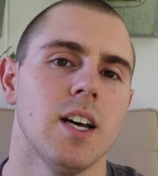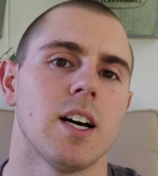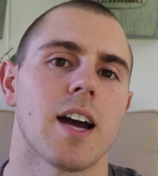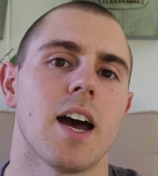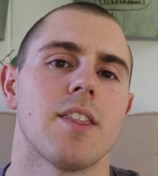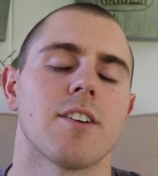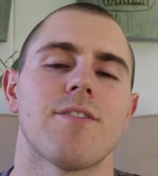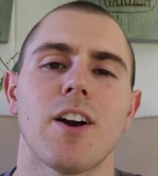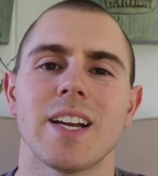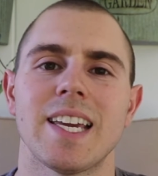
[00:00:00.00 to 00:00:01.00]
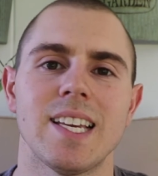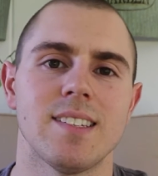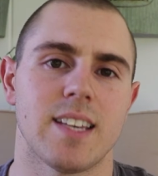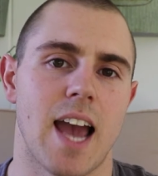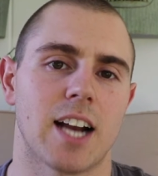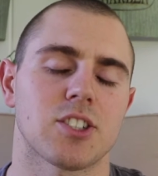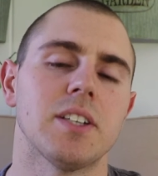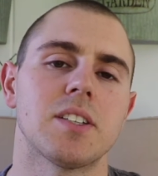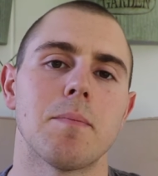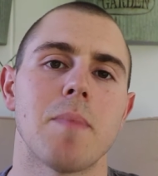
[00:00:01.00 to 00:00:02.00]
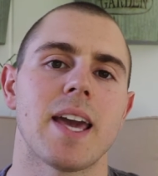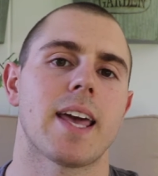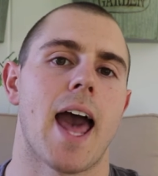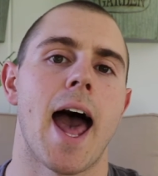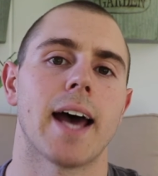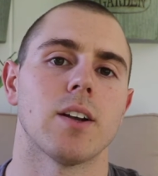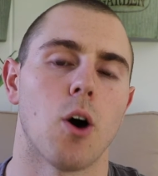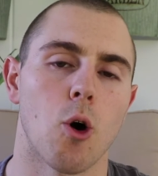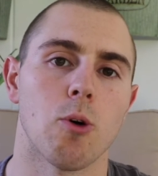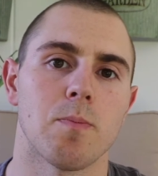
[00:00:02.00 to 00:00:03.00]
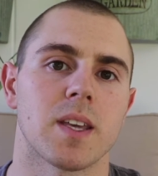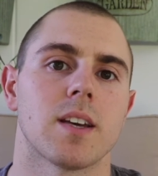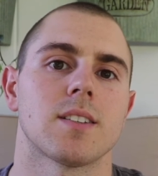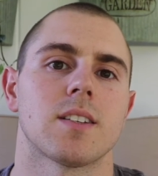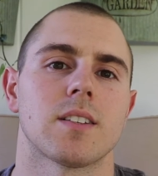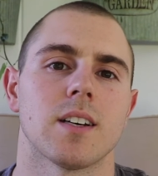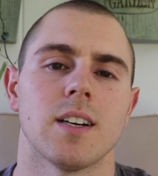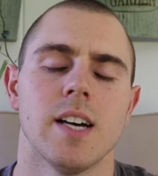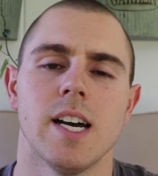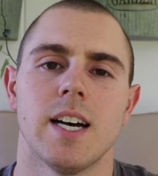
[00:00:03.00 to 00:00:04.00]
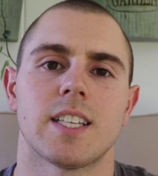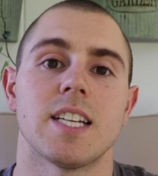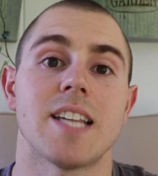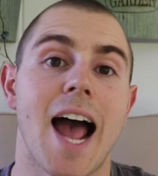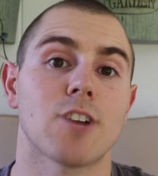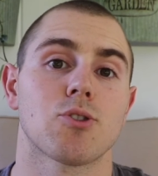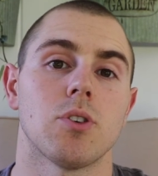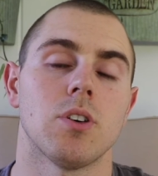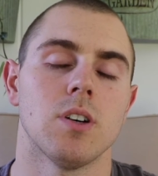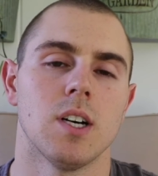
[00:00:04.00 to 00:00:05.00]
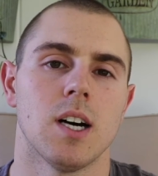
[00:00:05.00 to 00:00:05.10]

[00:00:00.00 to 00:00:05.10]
and they're very easy actually to make at home because it's a natural